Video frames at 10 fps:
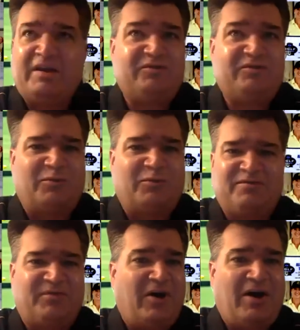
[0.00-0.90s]
sort
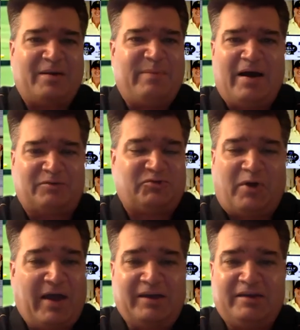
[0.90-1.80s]
of thought about
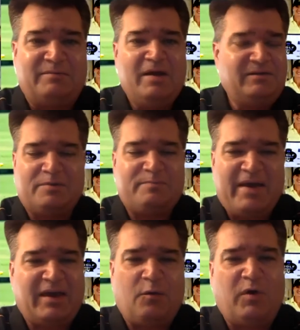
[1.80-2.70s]
trying to
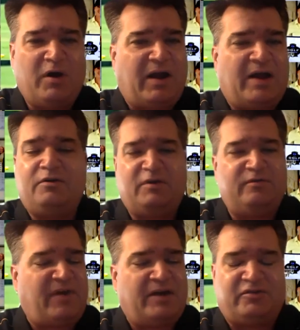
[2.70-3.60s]
make it work? I know you've
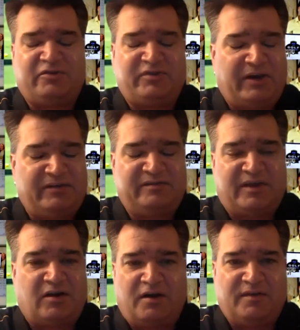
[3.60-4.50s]
had your sights
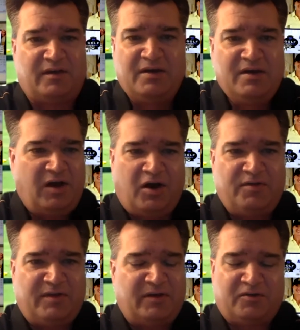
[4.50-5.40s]
set on
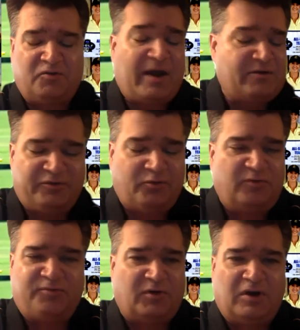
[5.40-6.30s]
the graduate school
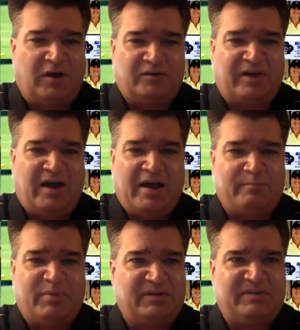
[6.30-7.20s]
for a long time,
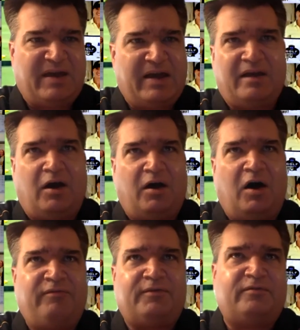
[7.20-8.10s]
but did that
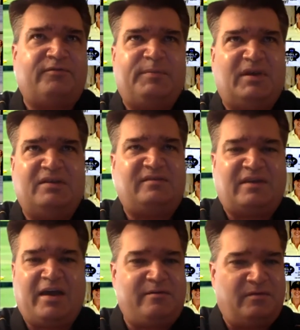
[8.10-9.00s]
offer from the
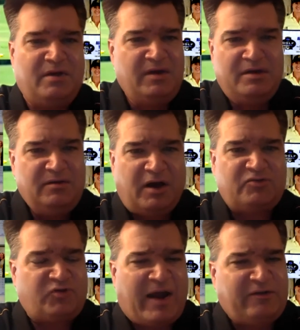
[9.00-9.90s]
NCAA
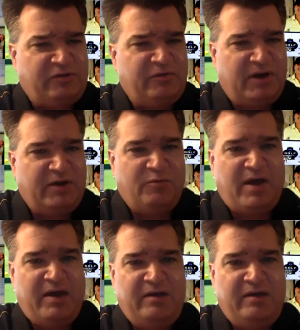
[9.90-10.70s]
attract you in any way?